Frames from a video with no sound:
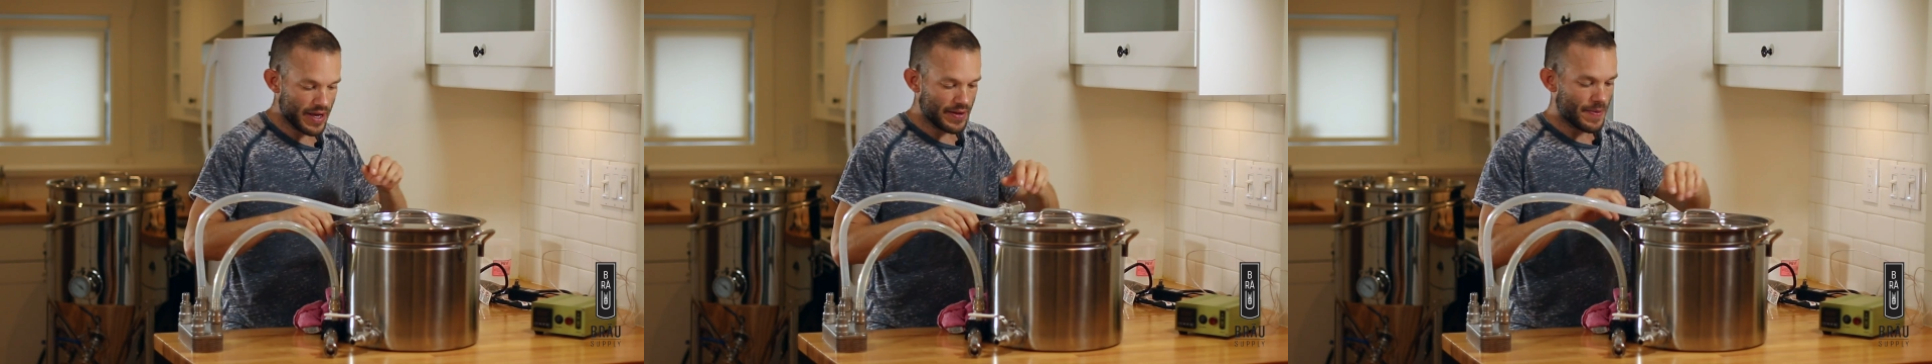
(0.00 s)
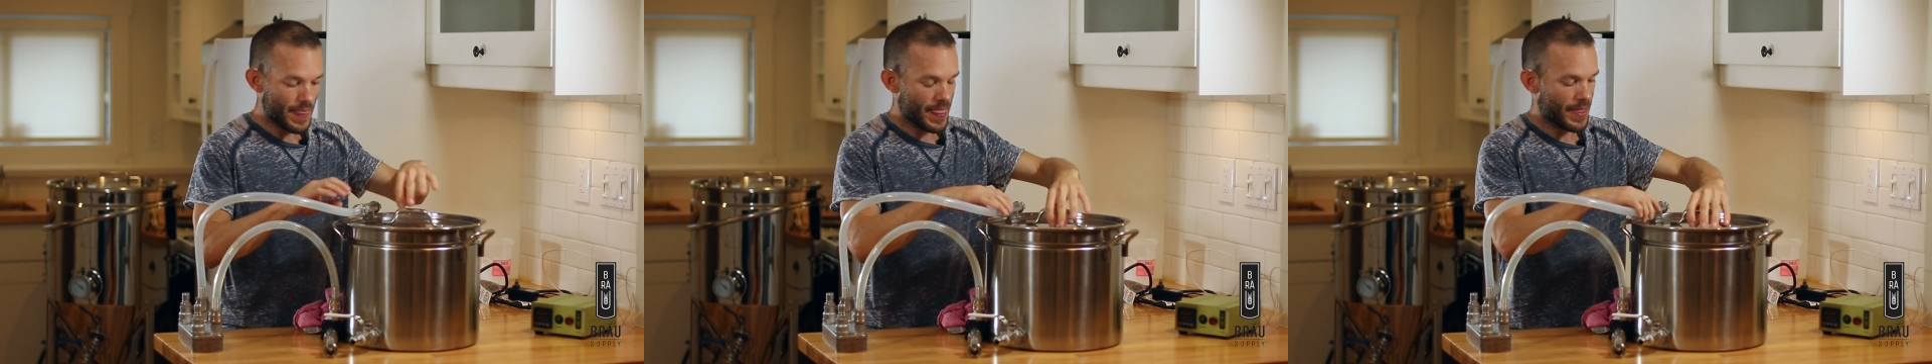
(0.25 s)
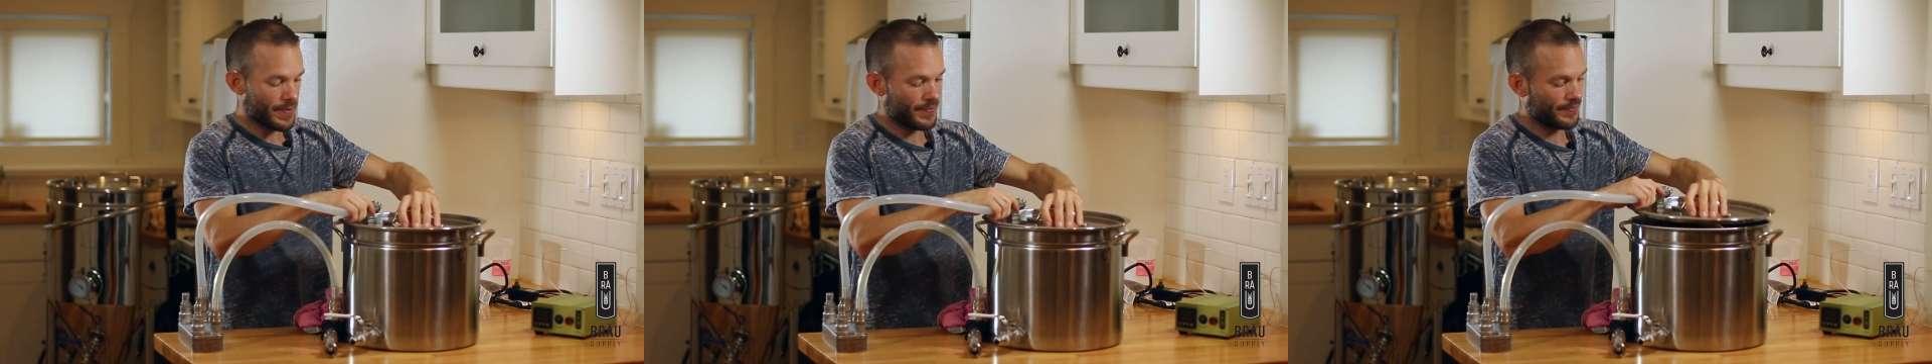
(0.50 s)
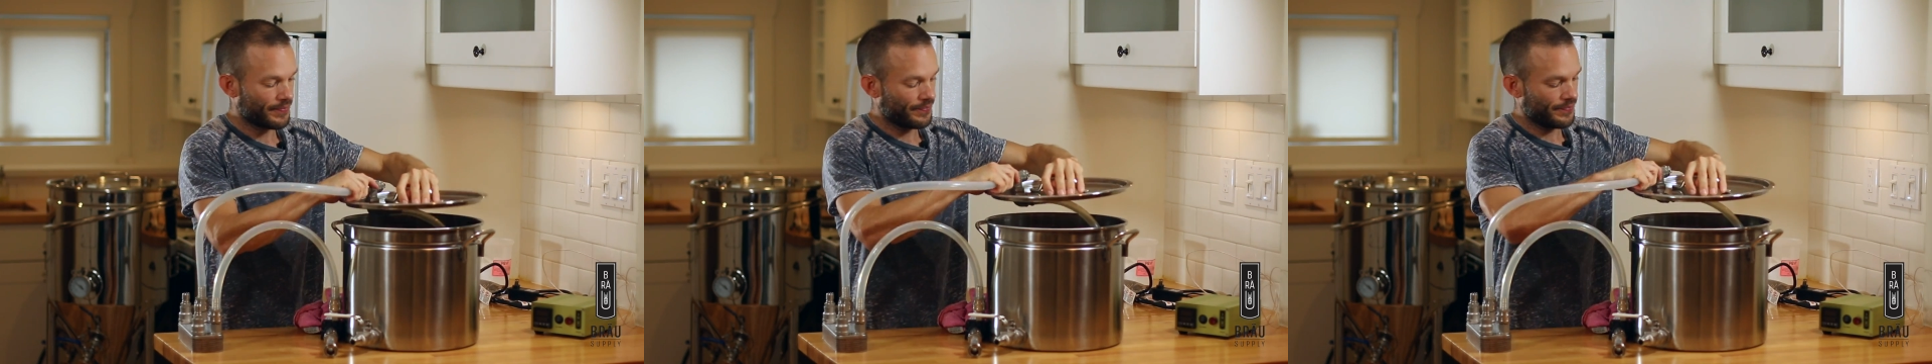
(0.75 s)
it
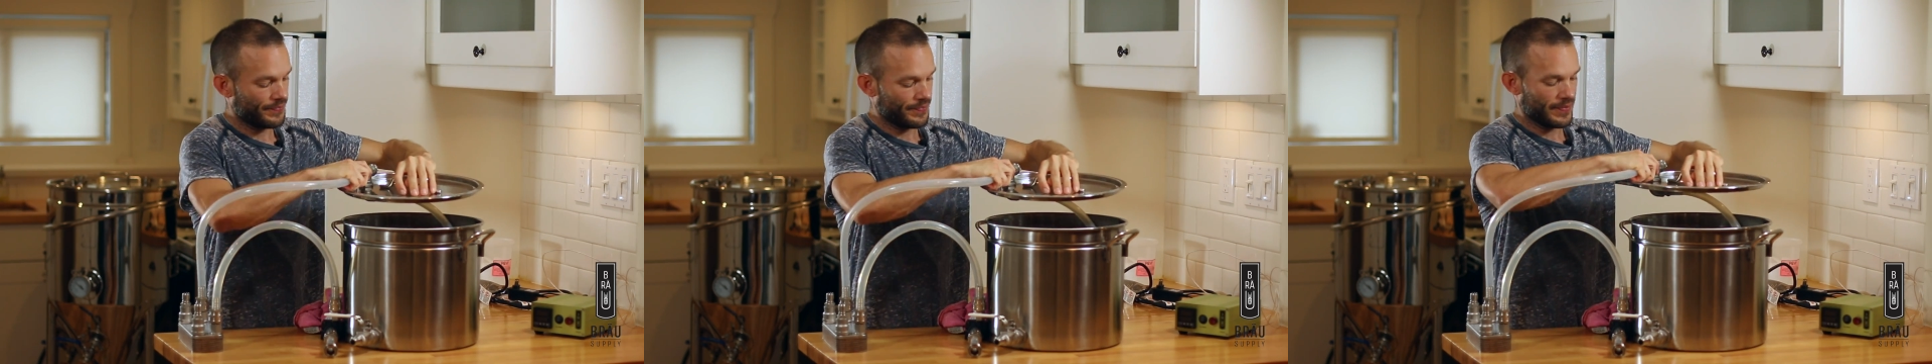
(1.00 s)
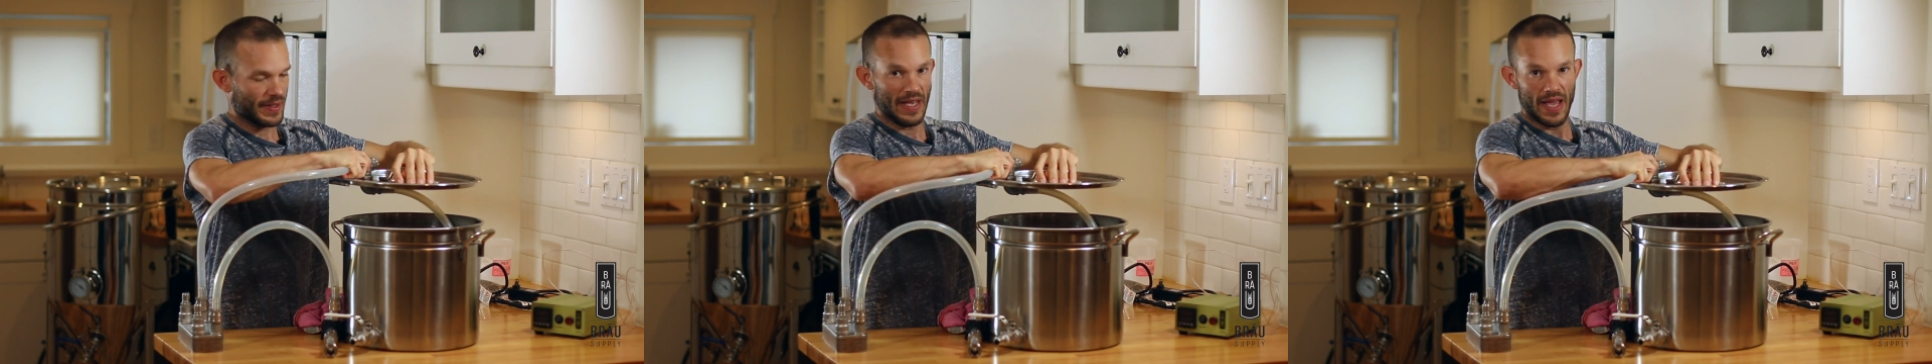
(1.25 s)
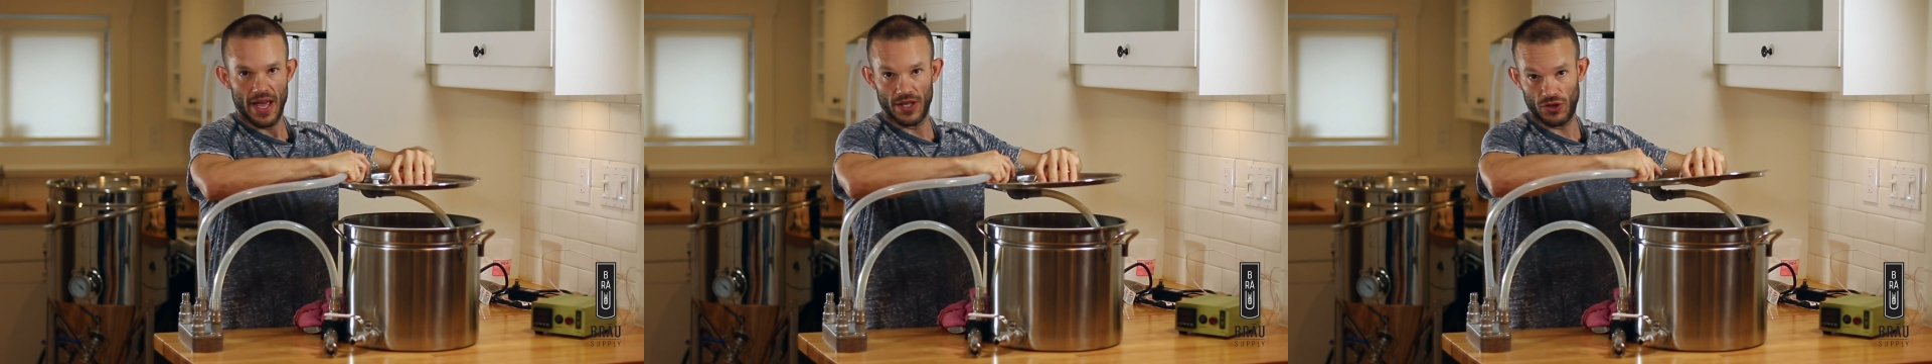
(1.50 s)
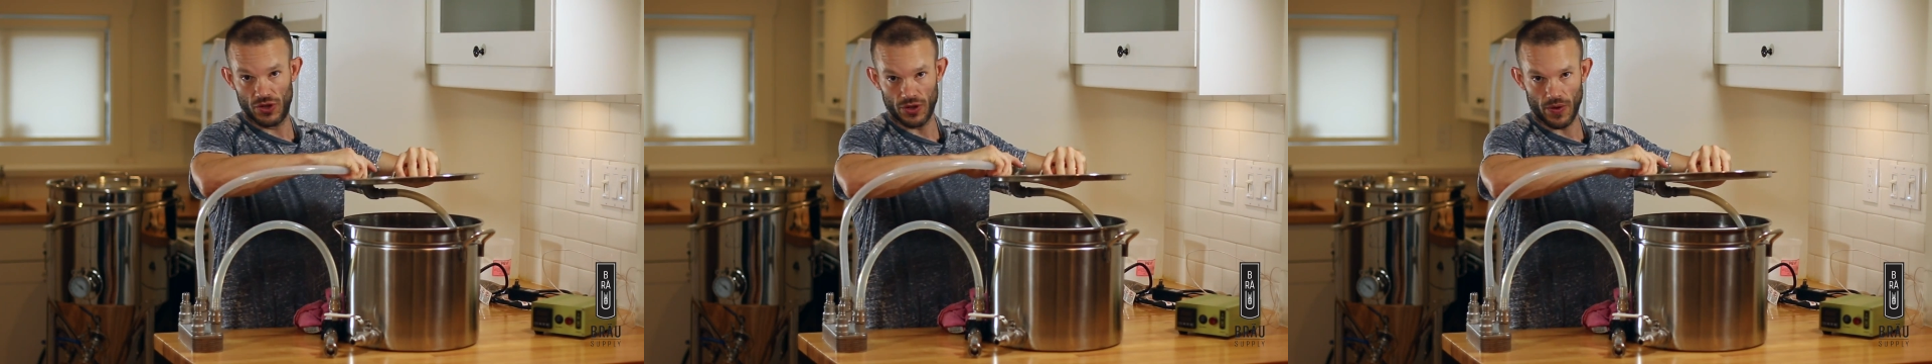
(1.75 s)

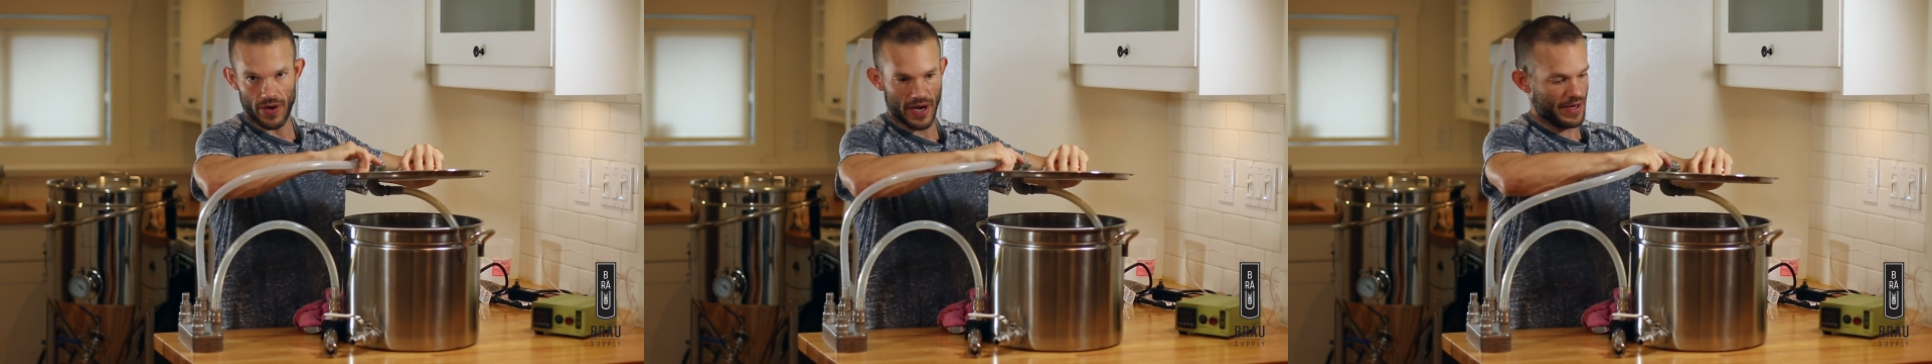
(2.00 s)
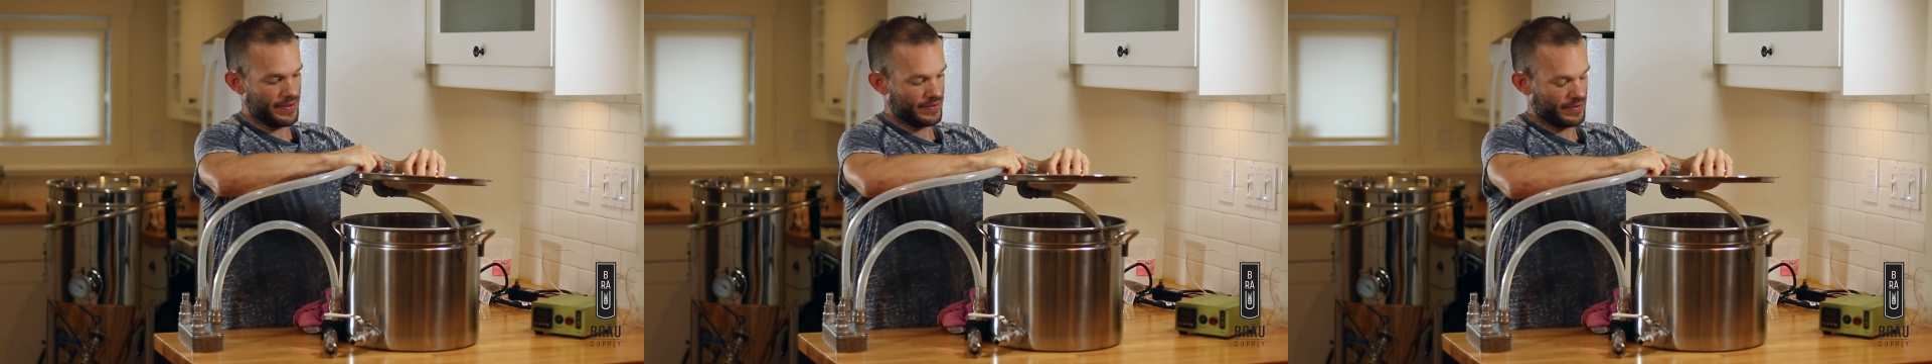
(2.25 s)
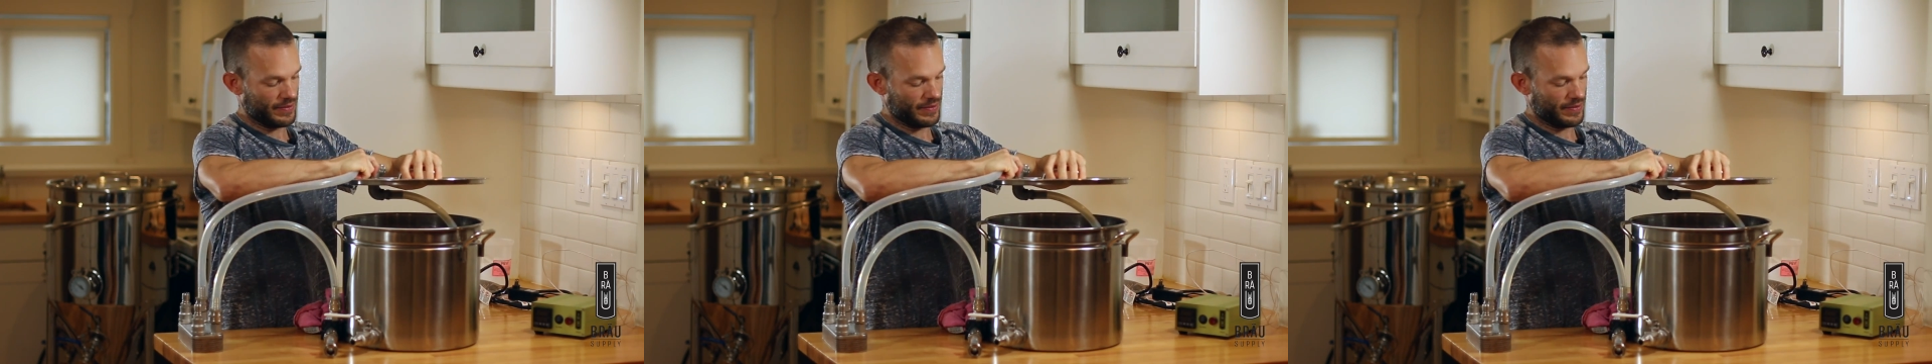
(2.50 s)
and store it.